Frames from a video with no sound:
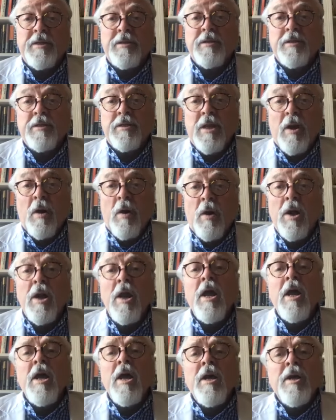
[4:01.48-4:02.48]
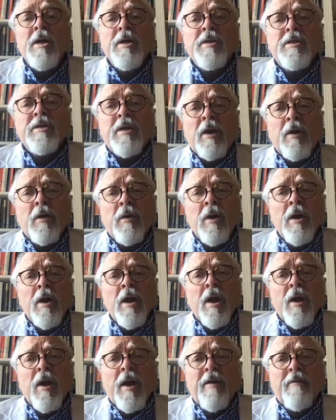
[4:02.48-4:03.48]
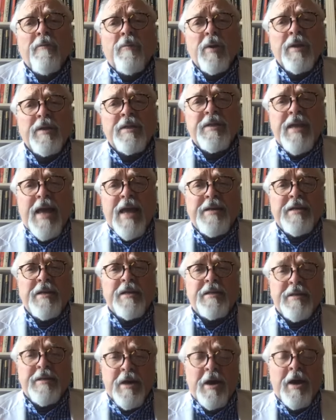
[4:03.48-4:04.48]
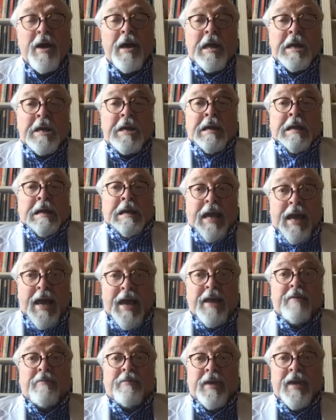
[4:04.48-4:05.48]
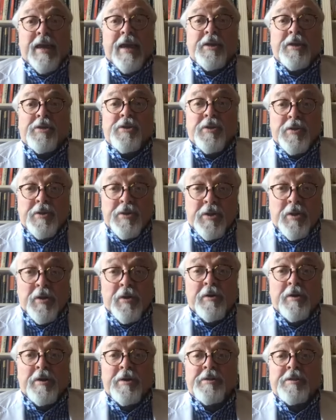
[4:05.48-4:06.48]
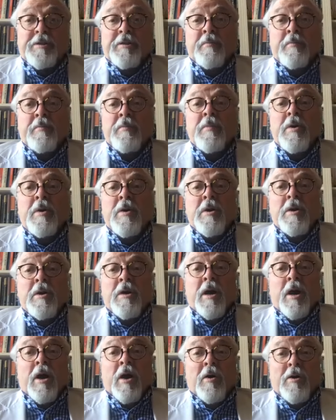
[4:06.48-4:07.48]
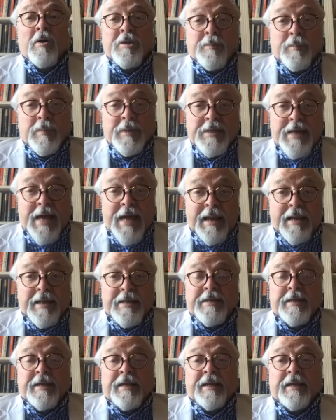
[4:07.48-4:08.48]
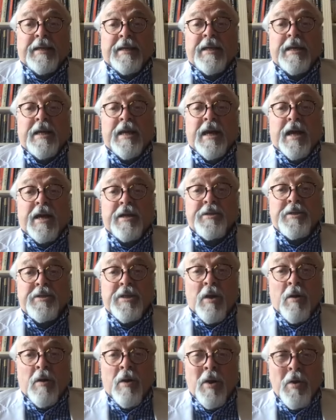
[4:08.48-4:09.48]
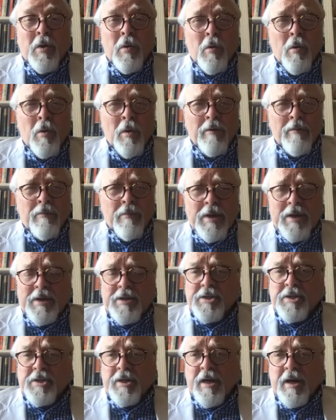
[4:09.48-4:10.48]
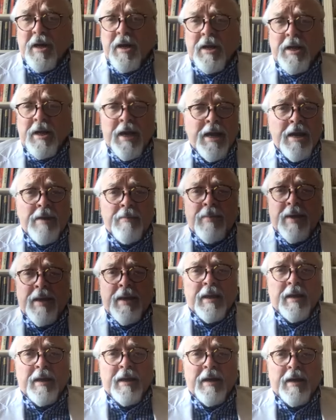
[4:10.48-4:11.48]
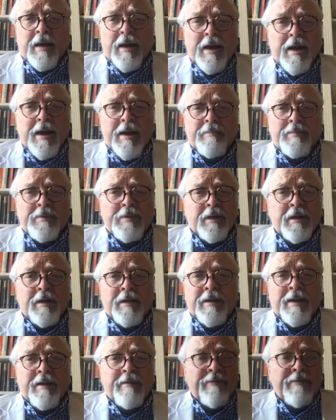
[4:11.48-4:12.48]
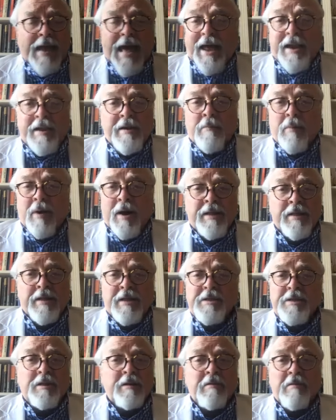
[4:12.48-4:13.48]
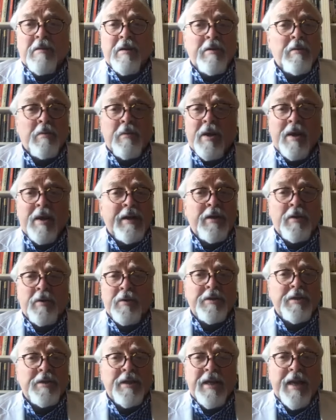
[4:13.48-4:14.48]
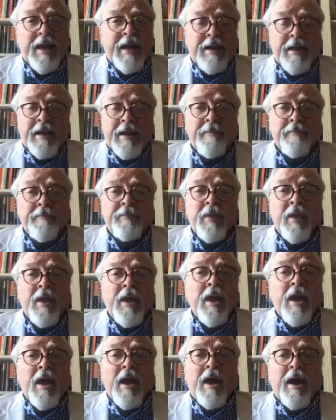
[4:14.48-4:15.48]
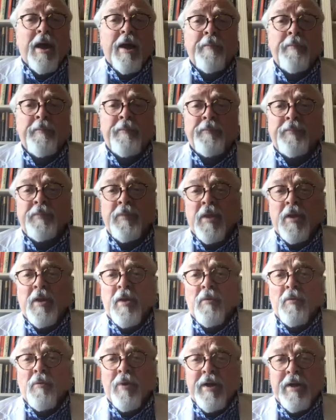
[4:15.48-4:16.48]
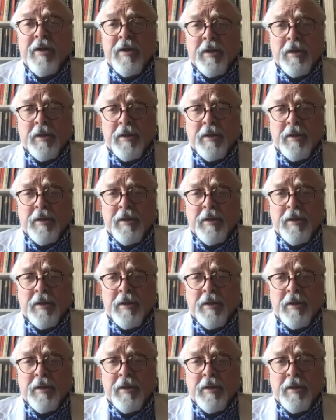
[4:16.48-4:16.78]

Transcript: and so on. So if we set aside aviation, tourism, hospitality, and so on, all of which are going to be absolutely flattened by this. You cannot see any real